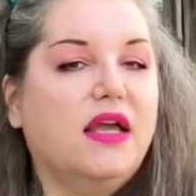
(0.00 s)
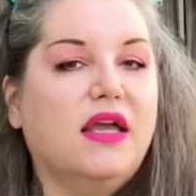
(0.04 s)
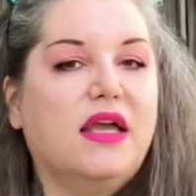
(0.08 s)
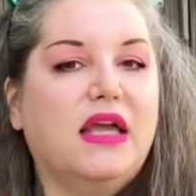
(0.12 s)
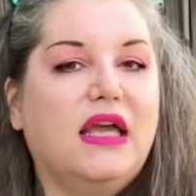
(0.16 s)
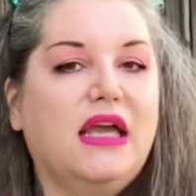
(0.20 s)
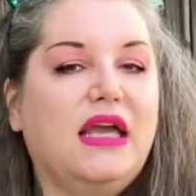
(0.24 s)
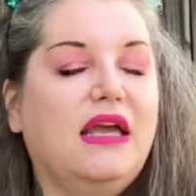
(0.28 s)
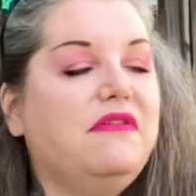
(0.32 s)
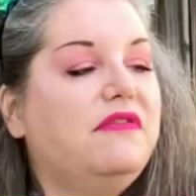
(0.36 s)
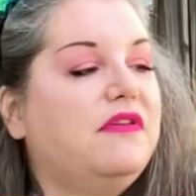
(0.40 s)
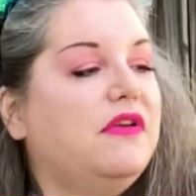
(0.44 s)

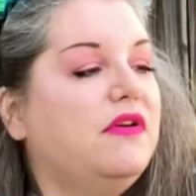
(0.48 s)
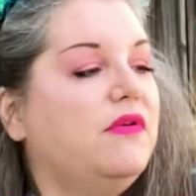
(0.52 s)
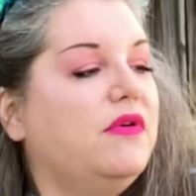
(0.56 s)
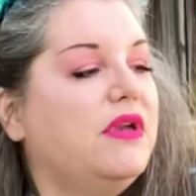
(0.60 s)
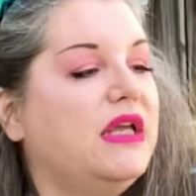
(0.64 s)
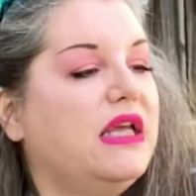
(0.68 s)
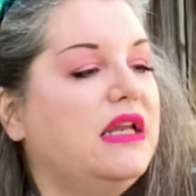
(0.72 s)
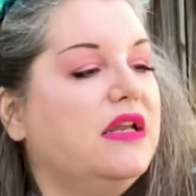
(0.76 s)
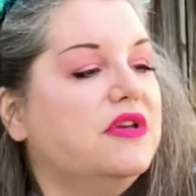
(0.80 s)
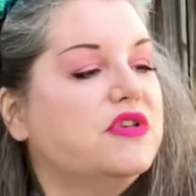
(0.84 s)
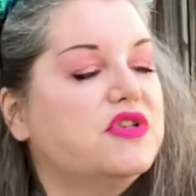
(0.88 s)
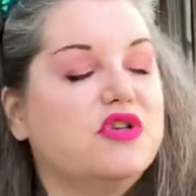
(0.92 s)
If you
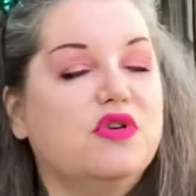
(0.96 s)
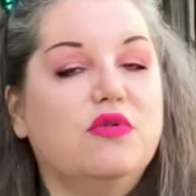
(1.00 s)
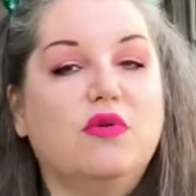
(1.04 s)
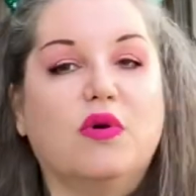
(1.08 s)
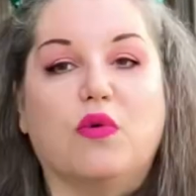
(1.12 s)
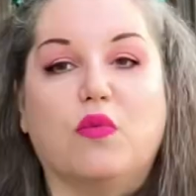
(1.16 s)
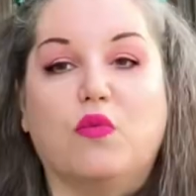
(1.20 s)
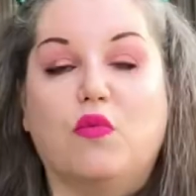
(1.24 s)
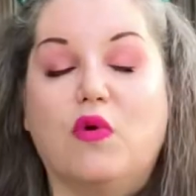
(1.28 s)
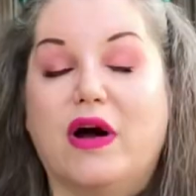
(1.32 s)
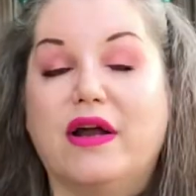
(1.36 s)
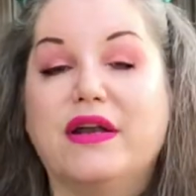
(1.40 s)
needed to or
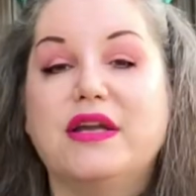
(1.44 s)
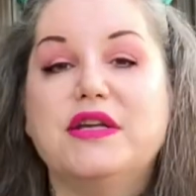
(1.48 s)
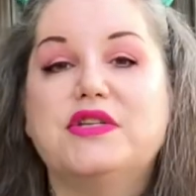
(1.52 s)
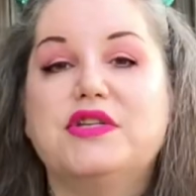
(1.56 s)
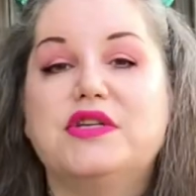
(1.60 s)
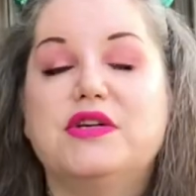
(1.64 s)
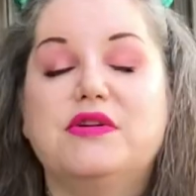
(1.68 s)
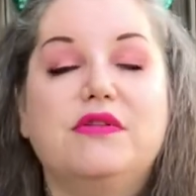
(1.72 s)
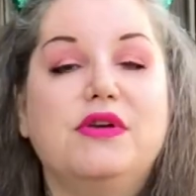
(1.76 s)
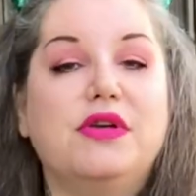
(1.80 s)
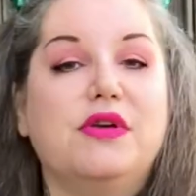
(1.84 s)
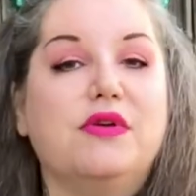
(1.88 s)
wanted to,
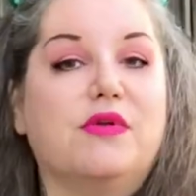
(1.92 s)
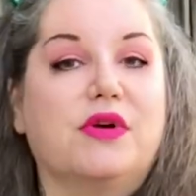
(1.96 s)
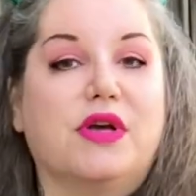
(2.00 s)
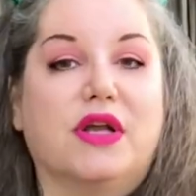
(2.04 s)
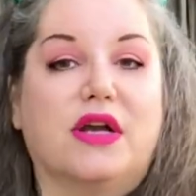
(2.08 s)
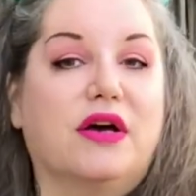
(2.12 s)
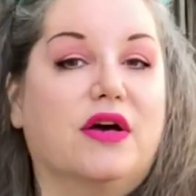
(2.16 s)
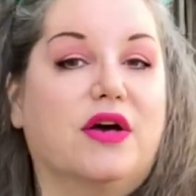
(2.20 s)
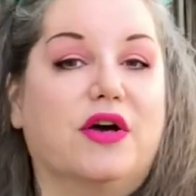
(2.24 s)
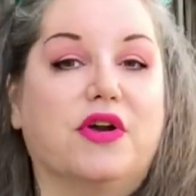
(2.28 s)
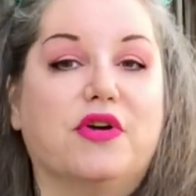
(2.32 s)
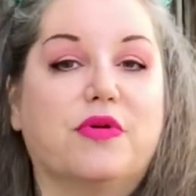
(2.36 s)
you could
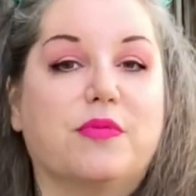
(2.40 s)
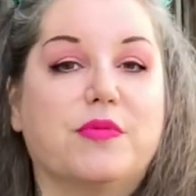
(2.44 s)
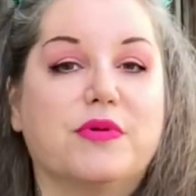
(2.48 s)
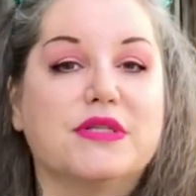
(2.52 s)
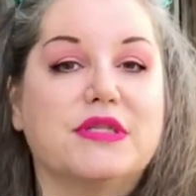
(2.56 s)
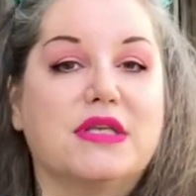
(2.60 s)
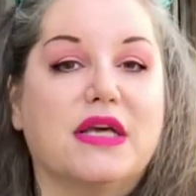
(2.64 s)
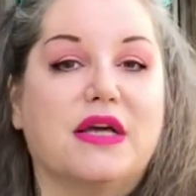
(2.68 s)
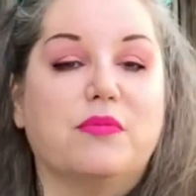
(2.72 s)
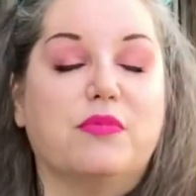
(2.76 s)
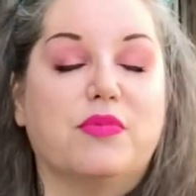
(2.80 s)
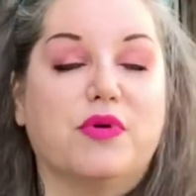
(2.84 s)

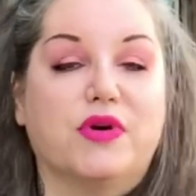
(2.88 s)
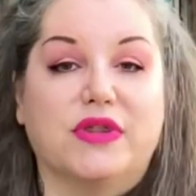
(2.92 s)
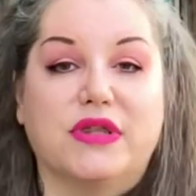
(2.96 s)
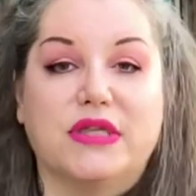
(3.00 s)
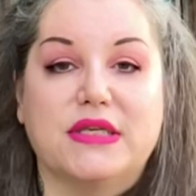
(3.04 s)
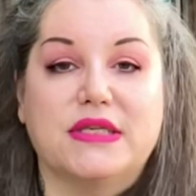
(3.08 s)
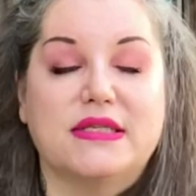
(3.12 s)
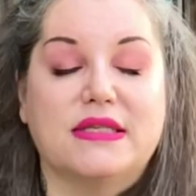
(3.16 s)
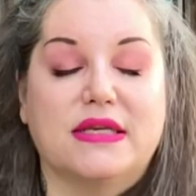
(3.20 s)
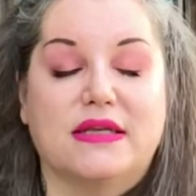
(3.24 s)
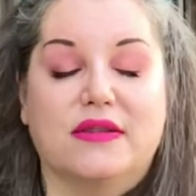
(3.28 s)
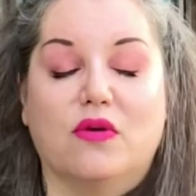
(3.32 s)
100% put
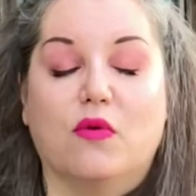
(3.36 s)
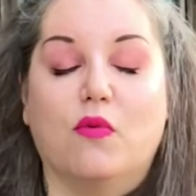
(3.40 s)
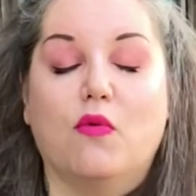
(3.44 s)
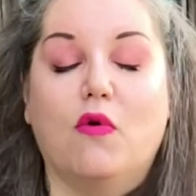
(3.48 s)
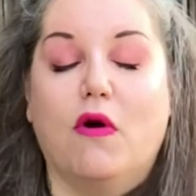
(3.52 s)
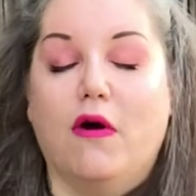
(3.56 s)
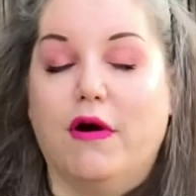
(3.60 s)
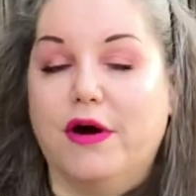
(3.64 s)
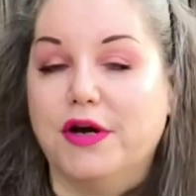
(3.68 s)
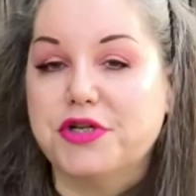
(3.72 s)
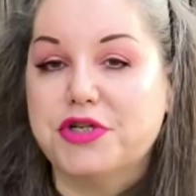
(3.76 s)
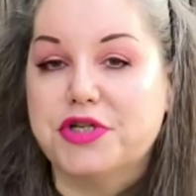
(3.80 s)
this in the
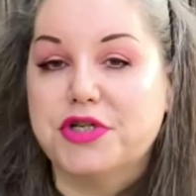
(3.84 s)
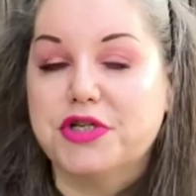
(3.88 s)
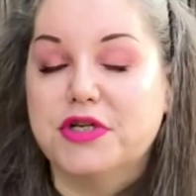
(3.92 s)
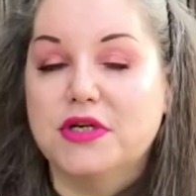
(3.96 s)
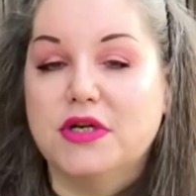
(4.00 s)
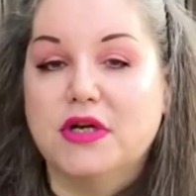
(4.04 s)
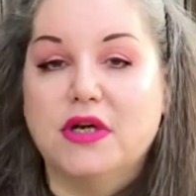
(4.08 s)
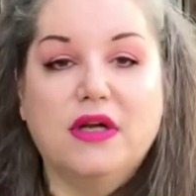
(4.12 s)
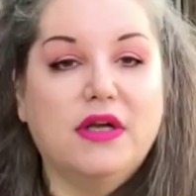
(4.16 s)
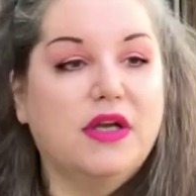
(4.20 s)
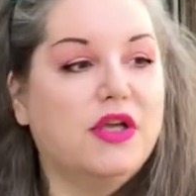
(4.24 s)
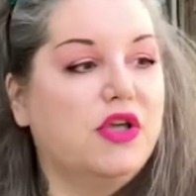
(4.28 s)
wash.
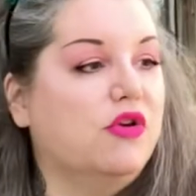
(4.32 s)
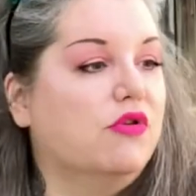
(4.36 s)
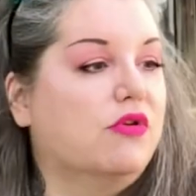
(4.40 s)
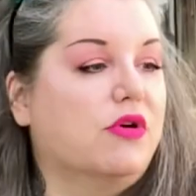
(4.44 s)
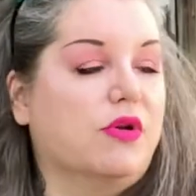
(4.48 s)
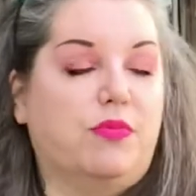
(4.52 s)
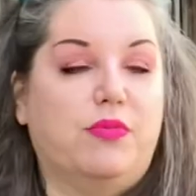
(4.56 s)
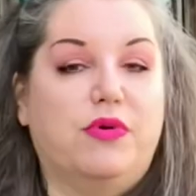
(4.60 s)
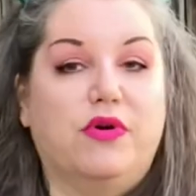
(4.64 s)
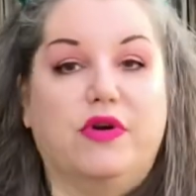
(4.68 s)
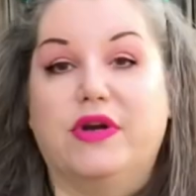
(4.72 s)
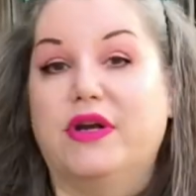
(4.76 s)
You could
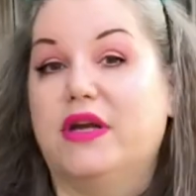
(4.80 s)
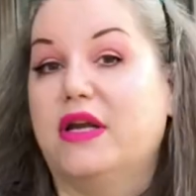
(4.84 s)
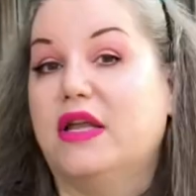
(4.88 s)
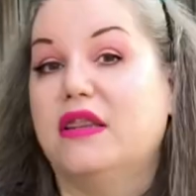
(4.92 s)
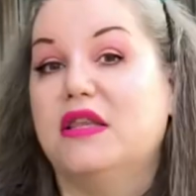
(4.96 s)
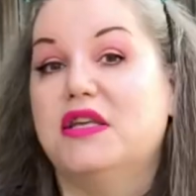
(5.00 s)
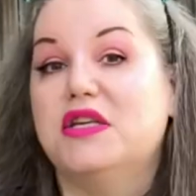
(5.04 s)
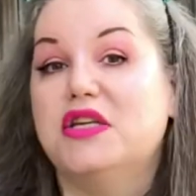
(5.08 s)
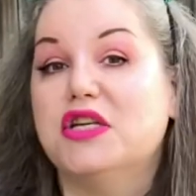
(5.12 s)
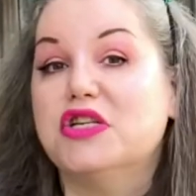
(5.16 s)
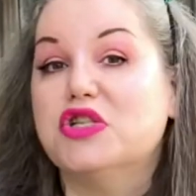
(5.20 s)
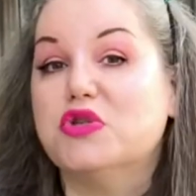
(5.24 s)
put it in the
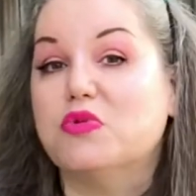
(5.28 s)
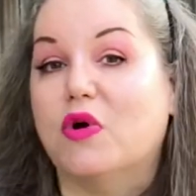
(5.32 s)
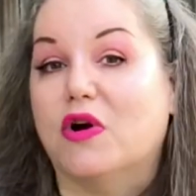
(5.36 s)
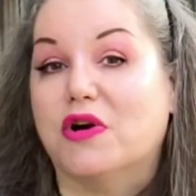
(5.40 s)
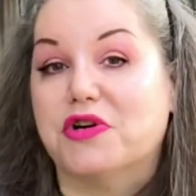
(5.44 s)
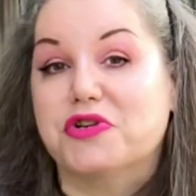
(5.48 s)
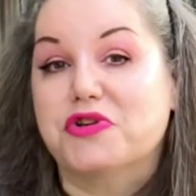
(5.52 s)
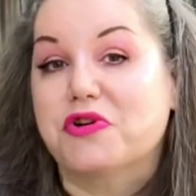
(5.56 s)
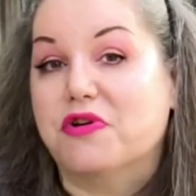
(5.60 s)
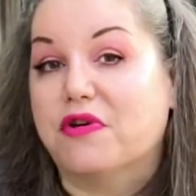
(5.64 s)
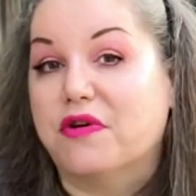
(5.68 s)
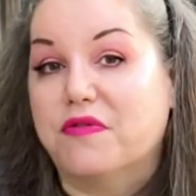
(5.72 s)

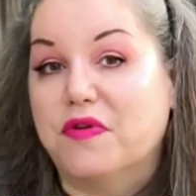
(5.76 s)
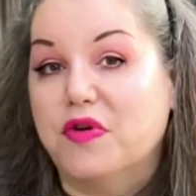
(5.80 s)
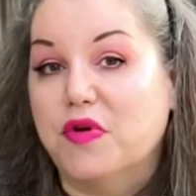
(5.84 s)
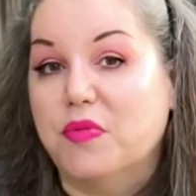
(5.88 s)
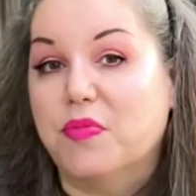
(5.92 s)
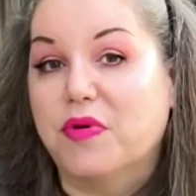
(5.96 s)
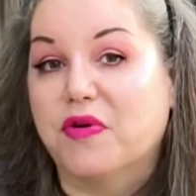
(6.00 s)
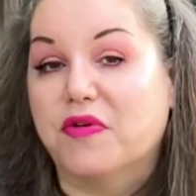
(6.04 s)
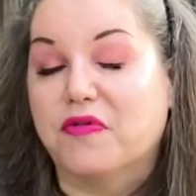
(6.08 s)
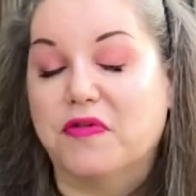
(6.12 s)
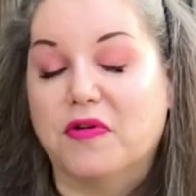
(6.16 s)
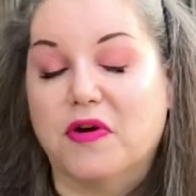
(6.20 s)
dishwasher if you
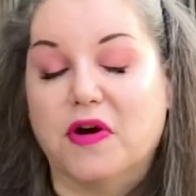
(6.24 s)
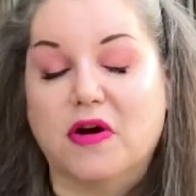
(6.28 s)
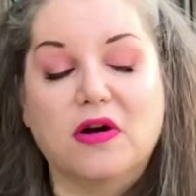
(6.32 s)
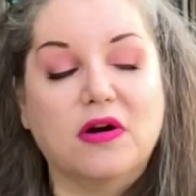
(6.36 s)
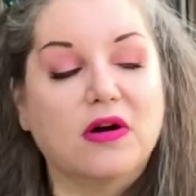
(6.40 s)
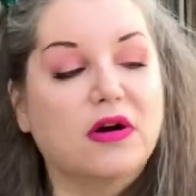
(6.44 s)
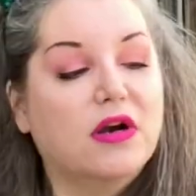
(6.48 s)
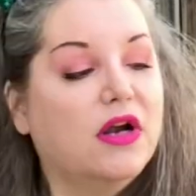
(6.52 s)
prefer.